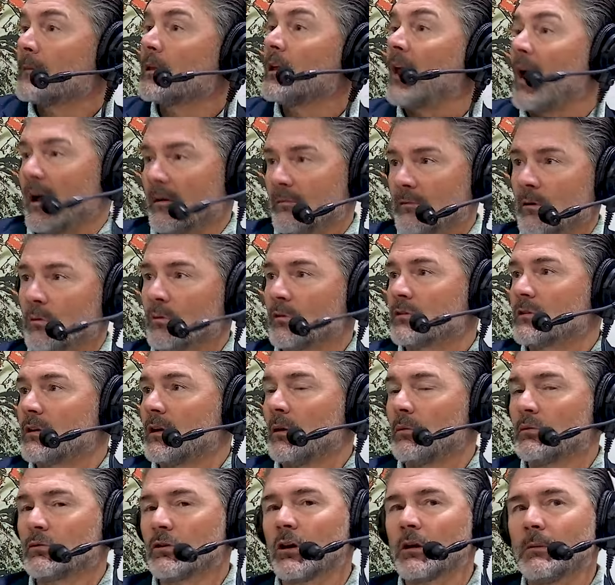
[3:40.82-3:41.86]
Yeah, it was
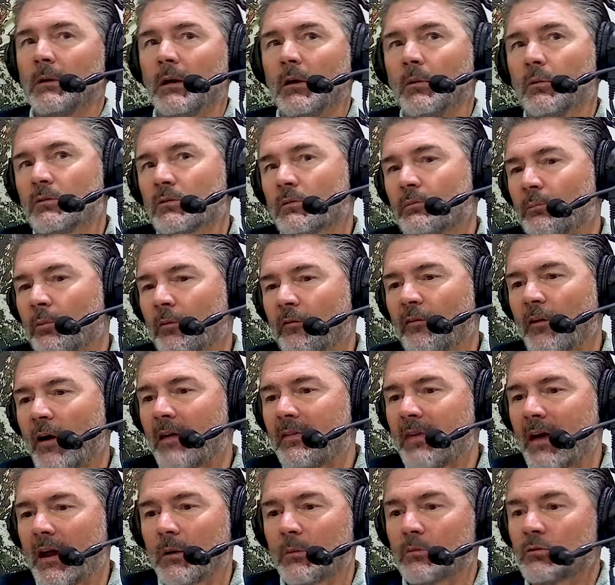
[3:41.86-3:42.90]
before
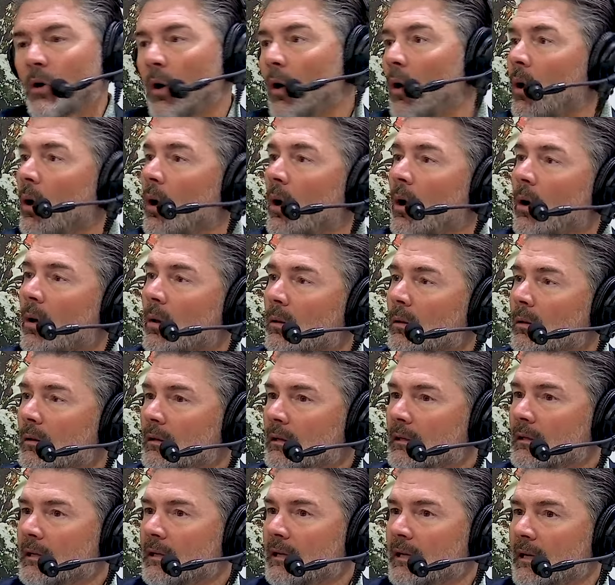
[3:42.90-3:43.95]
that it was all
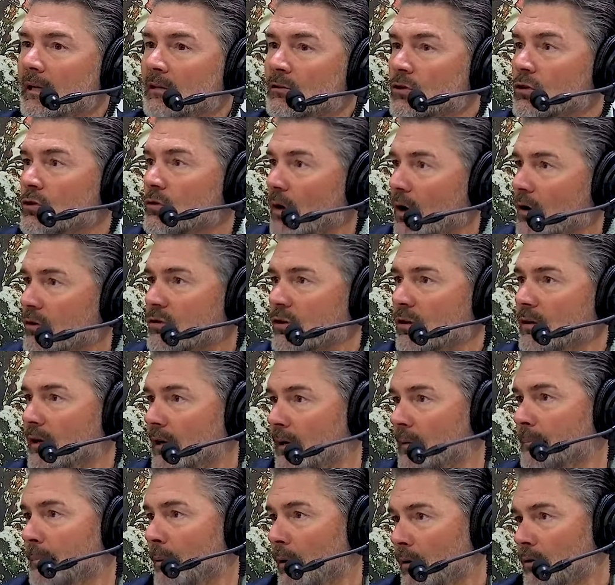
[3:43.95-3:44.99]
instruction
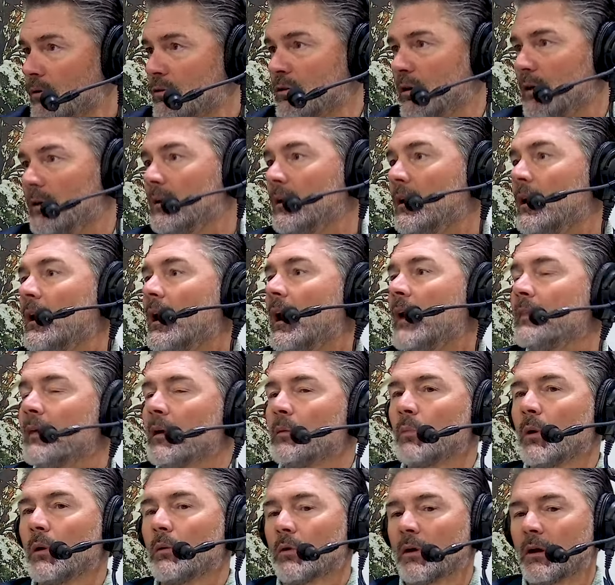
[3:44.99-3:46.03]
in person, and then
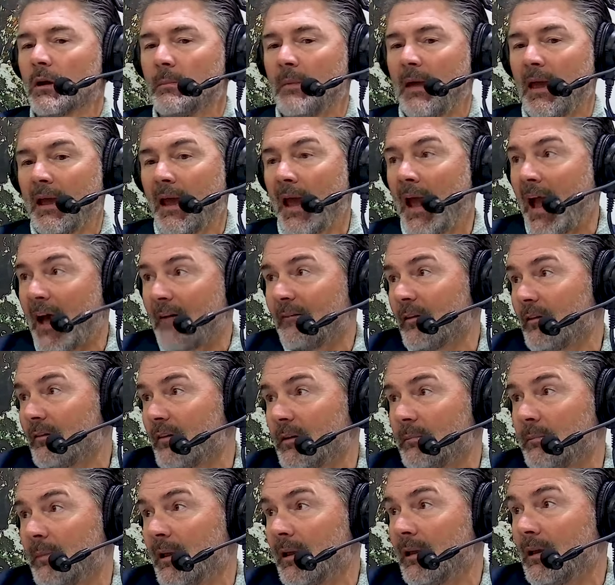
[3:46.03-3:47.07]
we were going to make half of
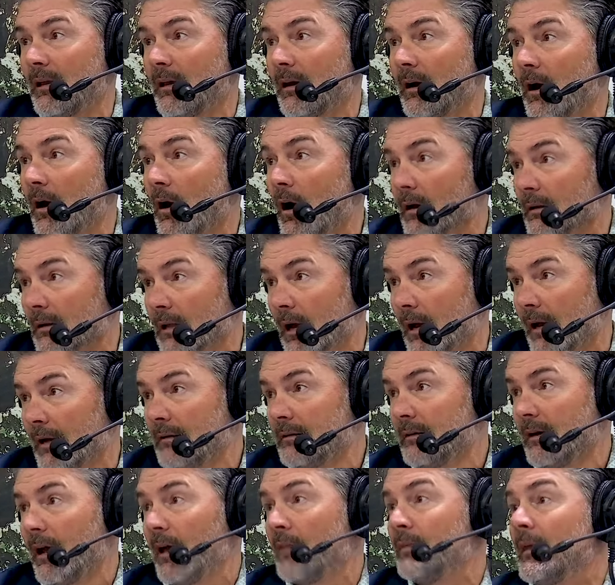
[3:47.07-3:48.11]
it be online,
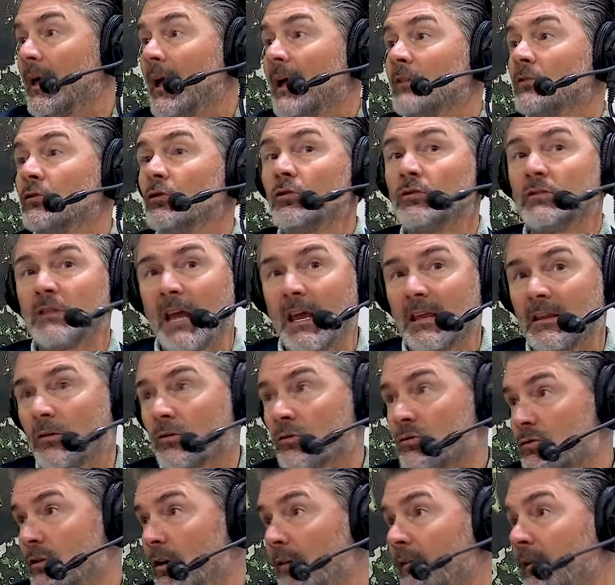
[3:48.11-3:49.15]
and then you take your
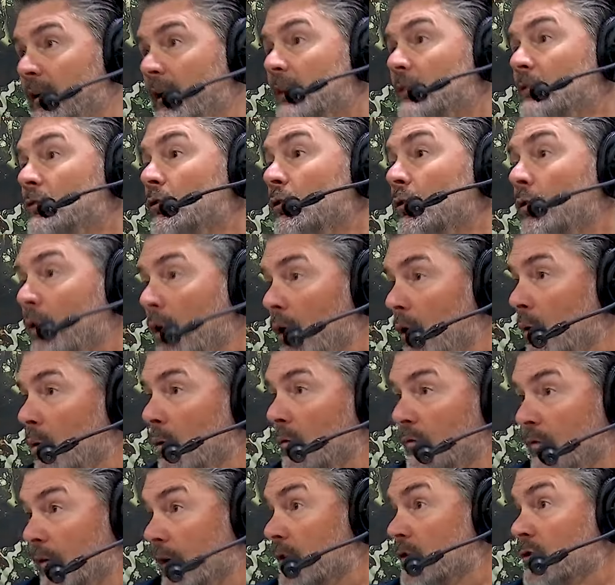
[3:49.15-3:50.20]
certificate and you go
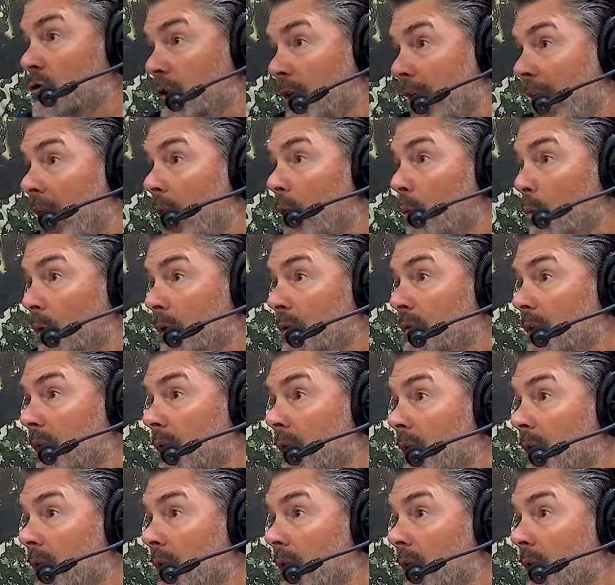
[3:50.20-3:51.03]
finish it out with